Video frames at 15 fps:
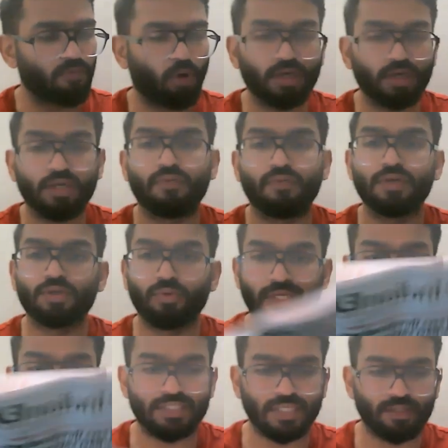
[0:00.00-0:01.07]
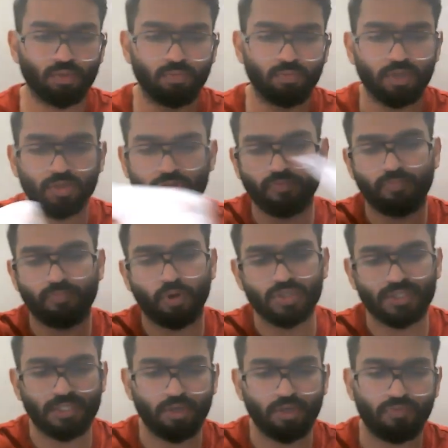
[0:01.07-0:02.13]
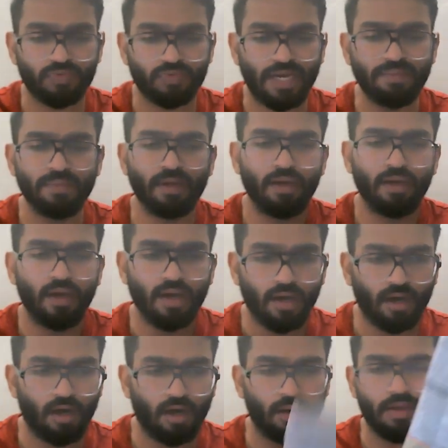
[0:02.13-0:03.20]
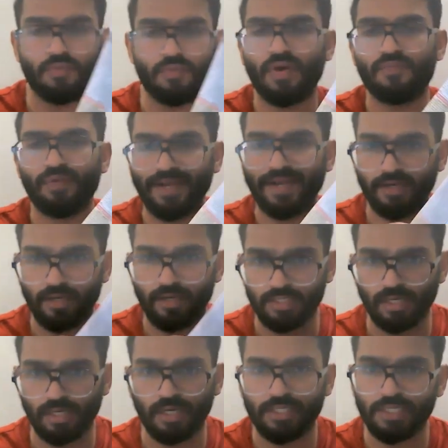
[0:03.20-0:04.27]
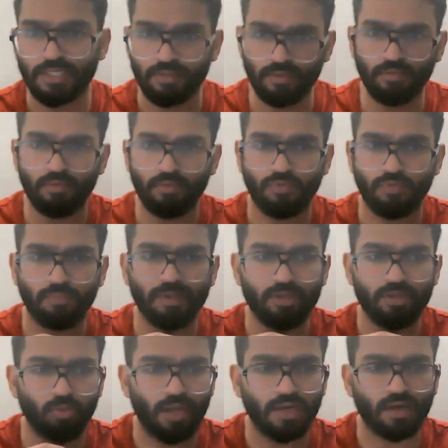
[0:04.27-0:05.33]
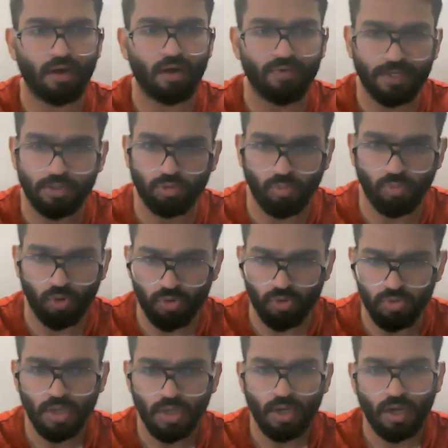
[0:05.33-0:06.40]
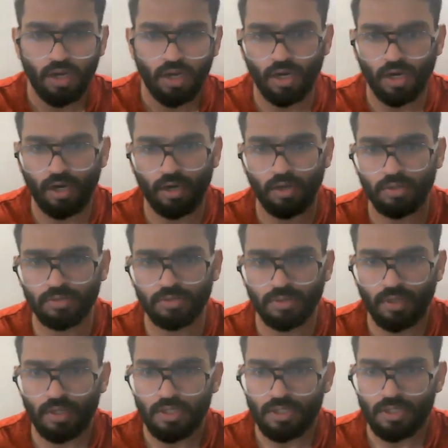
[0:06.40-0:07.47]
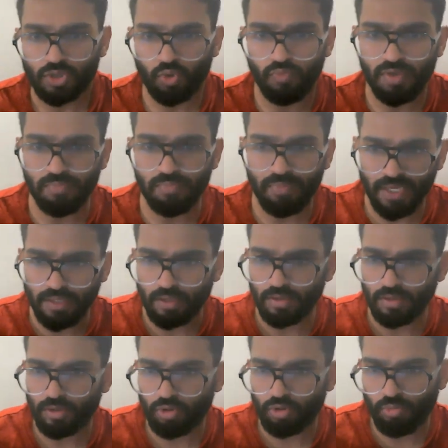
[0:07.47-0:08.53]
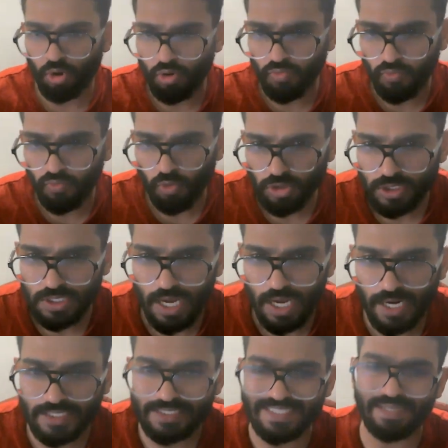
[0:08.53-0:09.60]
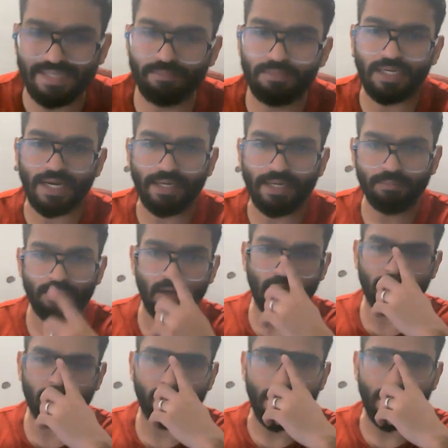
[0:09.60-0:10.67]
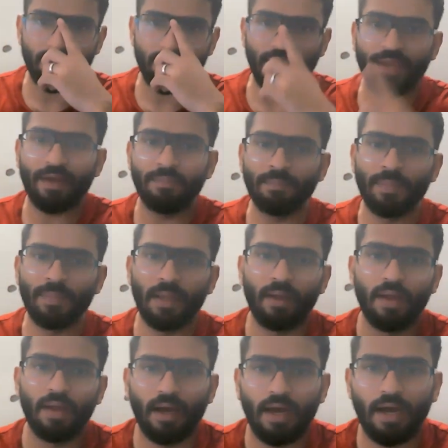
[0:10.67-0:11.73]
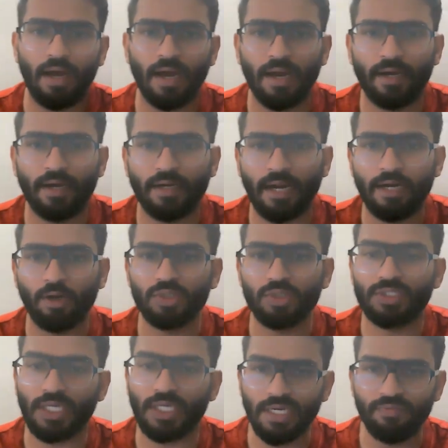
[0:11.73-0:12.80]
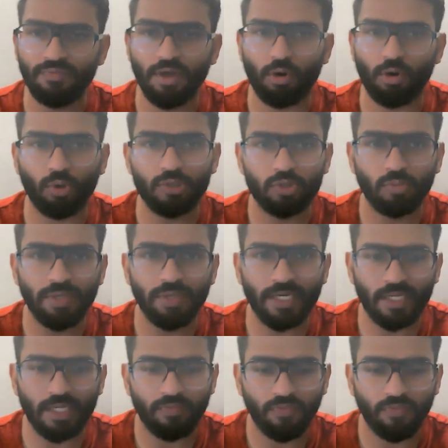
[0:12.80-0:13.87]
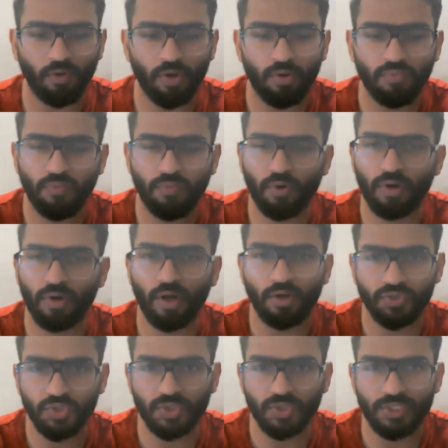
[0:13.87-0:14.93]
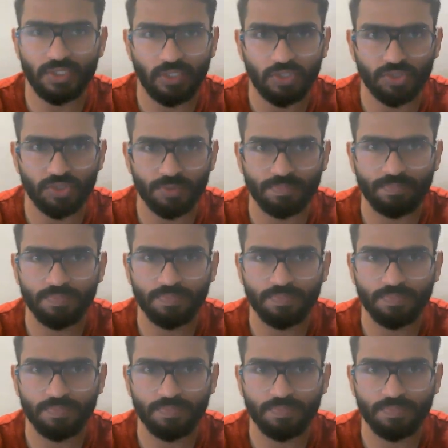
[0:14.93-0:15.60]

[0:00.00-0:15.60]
not covered today's Hindu because of paucity of time. If I find another article from Hindu, I'll cover it tomorrow. So we meet tomorrow, folks, at same time at 5 a.m. And on Sunday we are also meeting for a larger discussion.